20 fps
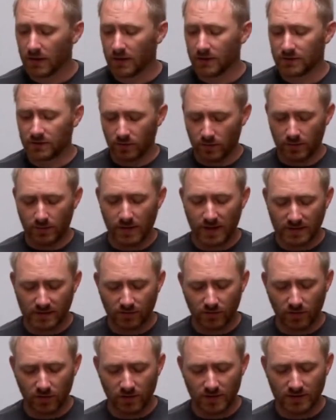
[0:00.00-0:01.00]
So it makes it
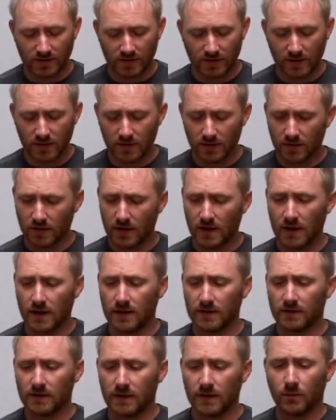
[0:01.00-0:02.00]
fairly easy there.
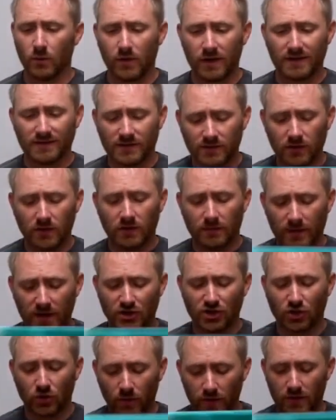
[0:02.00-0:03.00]
And we'll get started by
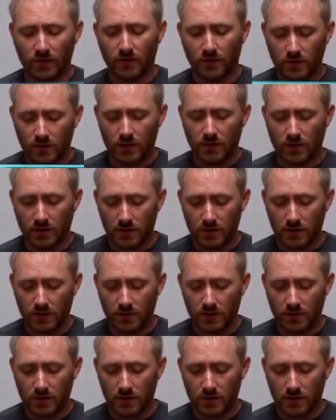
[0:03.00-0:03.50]
showing you